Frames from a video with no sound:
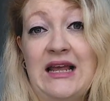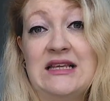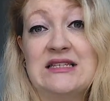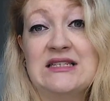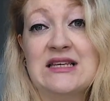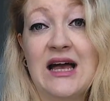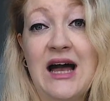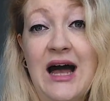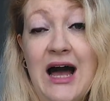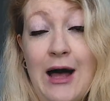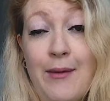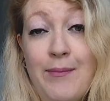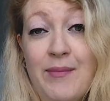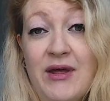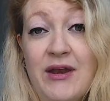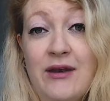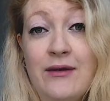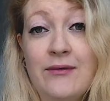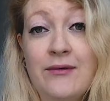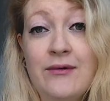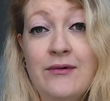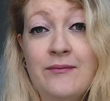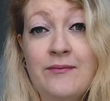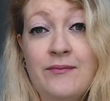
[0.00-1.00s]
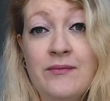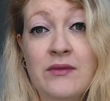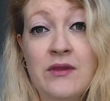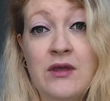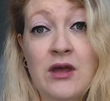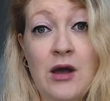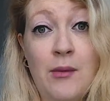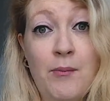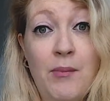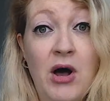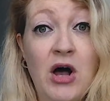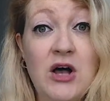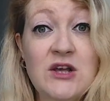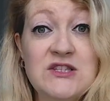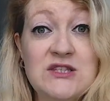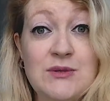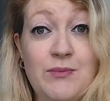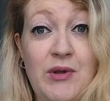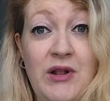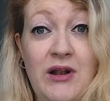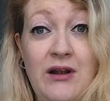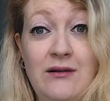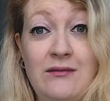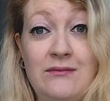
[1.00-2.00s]
to happen.
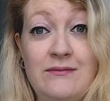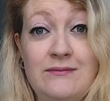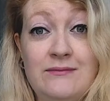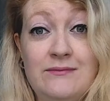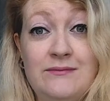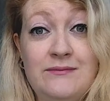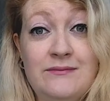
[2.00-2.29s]
Possible.